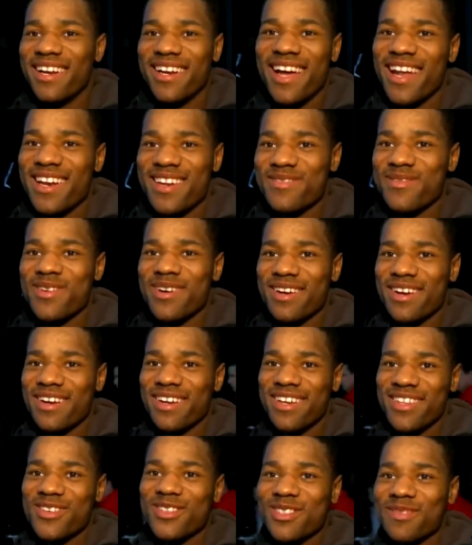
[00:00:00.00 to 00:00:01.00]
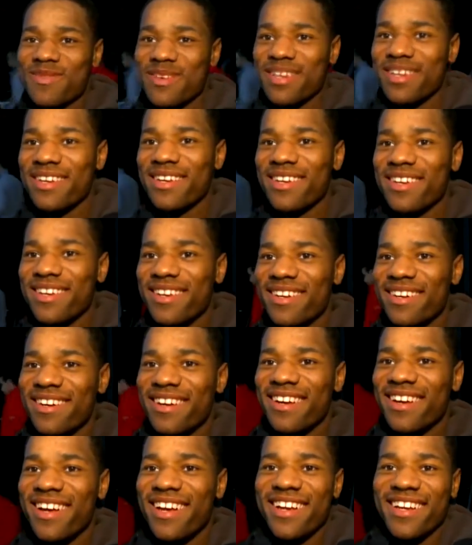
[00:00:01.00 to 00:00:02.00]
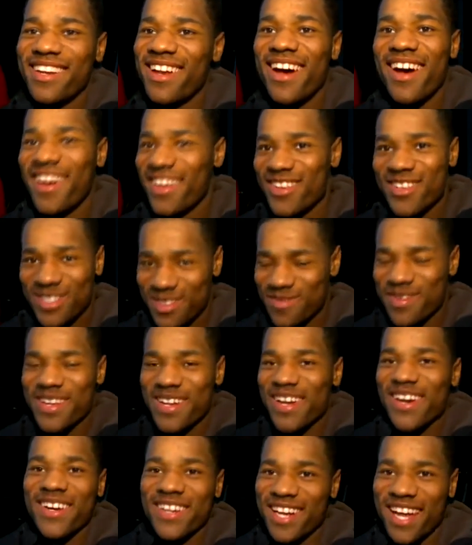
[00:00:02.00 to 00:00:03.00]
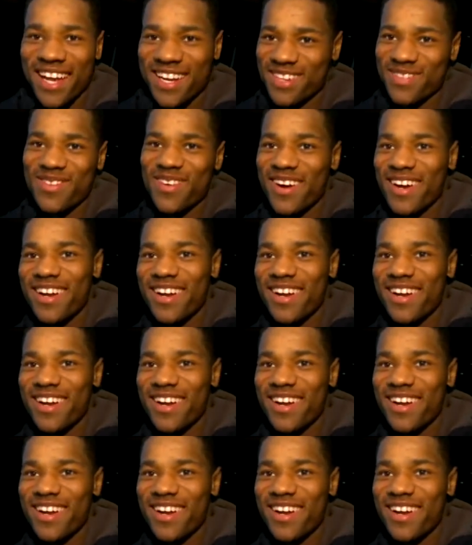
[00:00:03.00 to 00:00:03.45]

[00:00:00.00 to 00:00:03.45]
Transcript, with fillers: Not anymore. It's all right. You can admit it. No, I used to be though. Not anymore.